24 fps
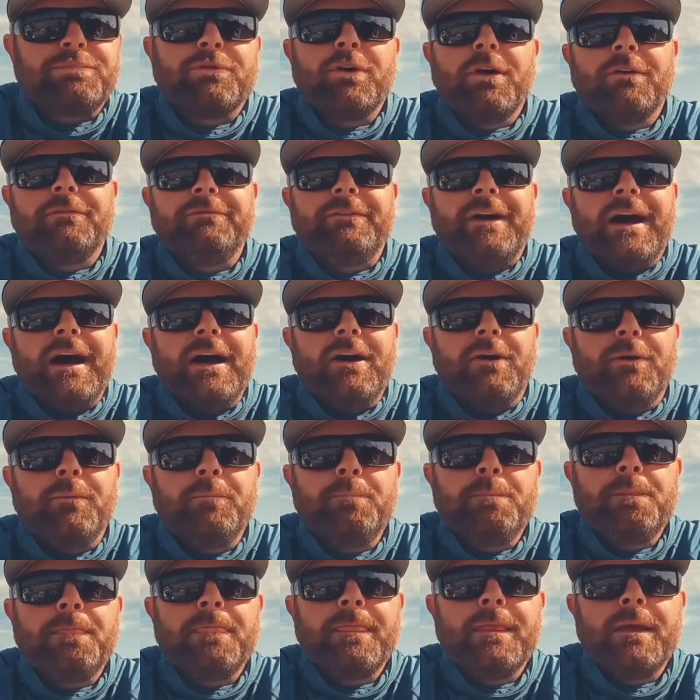profile,
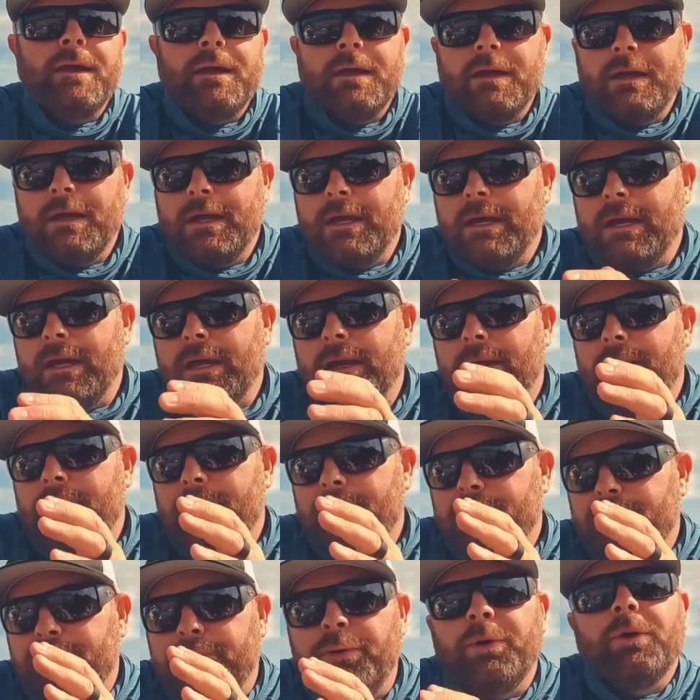
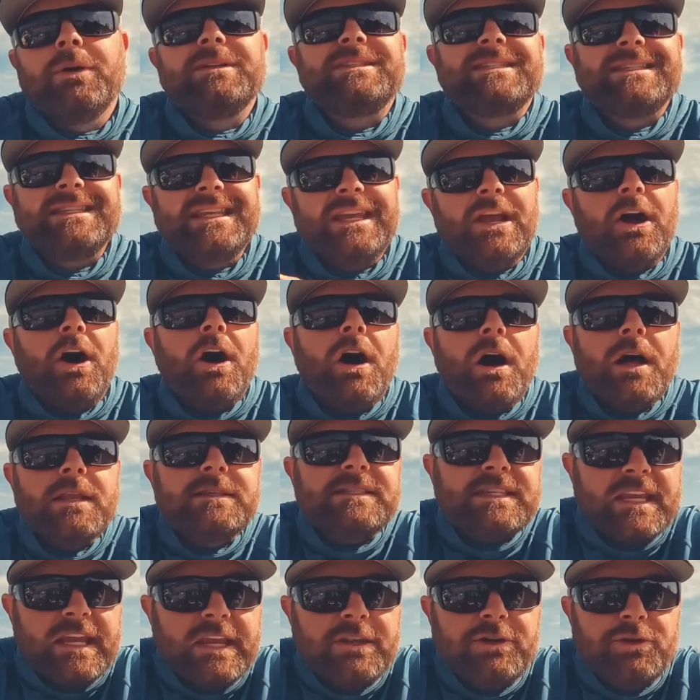puts the
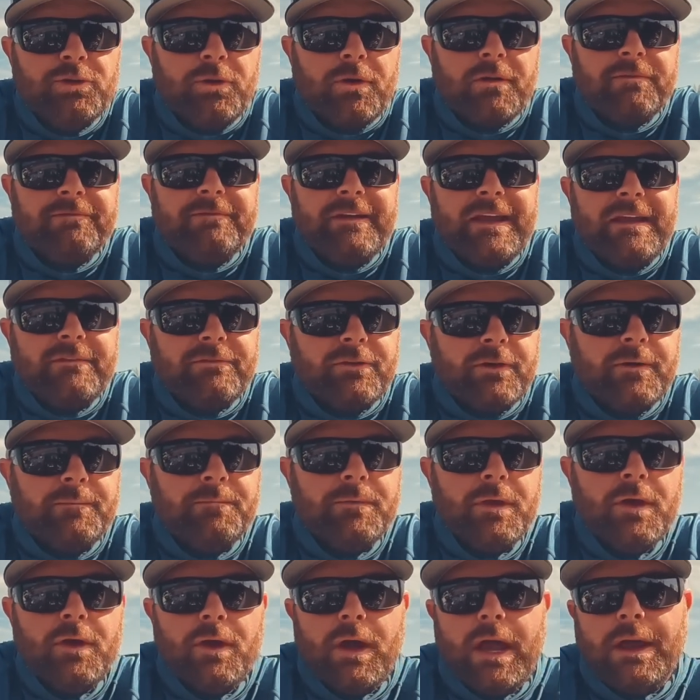odds in your favor.
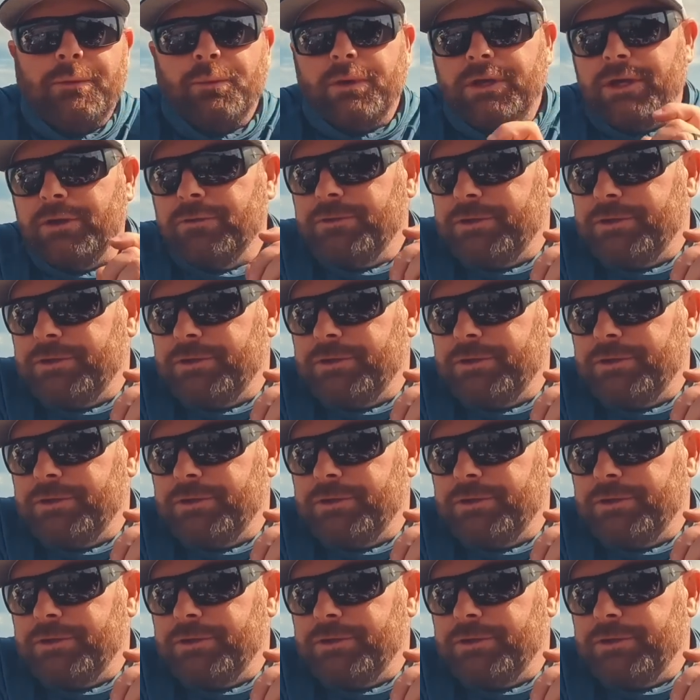And when you